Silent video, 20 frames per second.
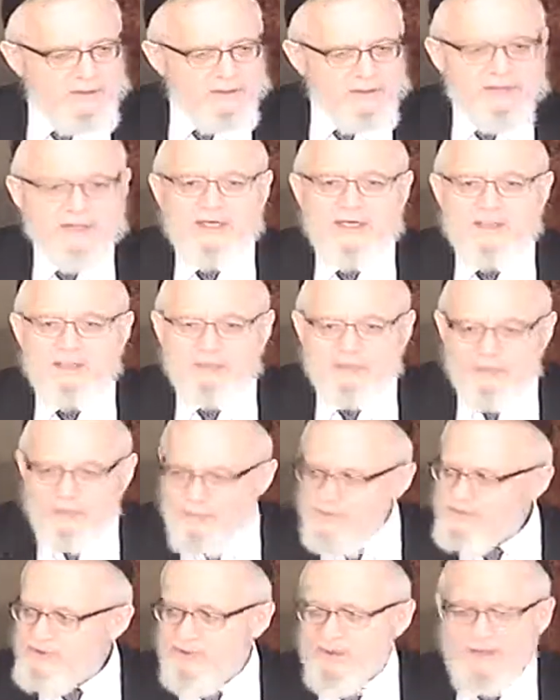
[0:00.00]
that he
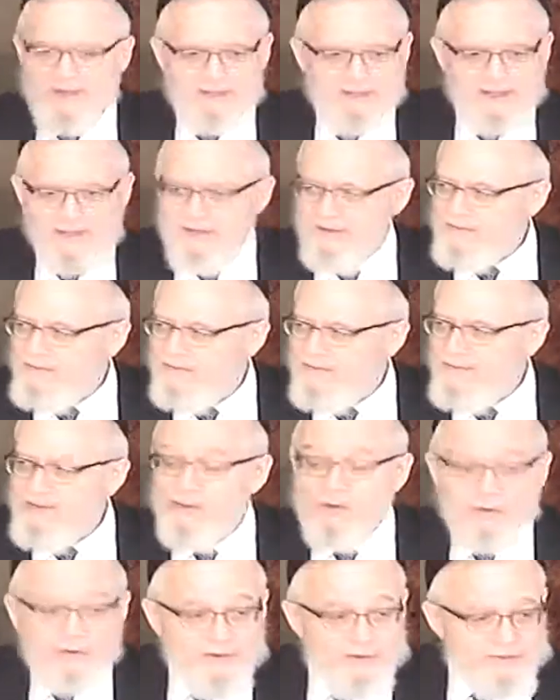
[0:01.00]
performs on our behalf and the
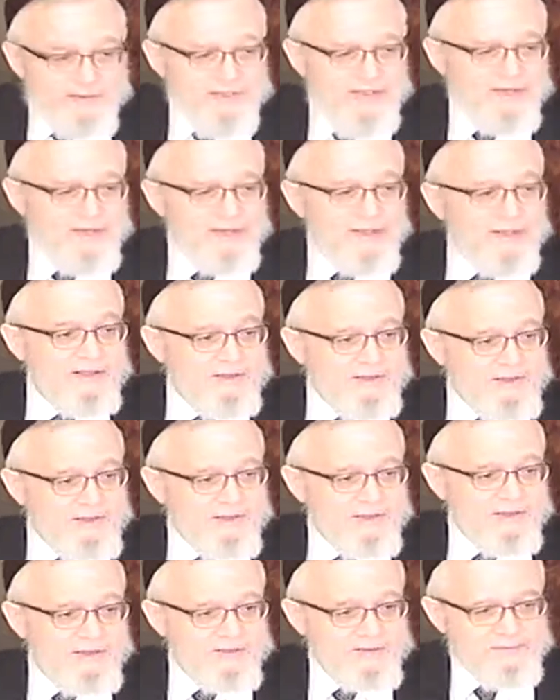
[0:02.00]
goodness that he does for
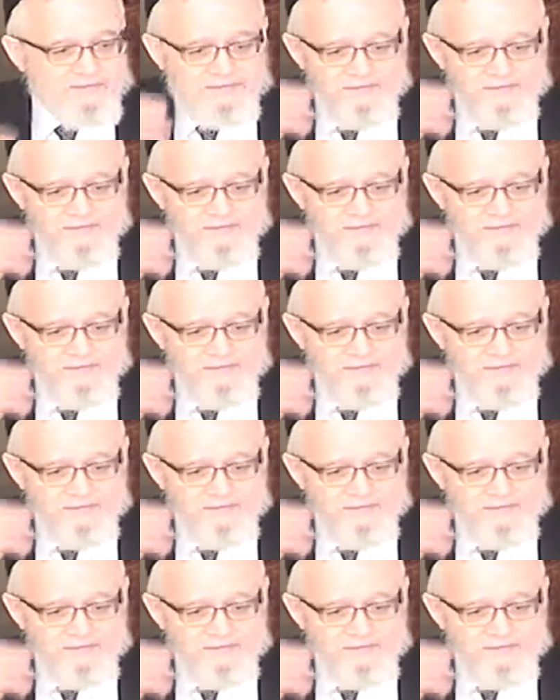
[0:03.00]
us.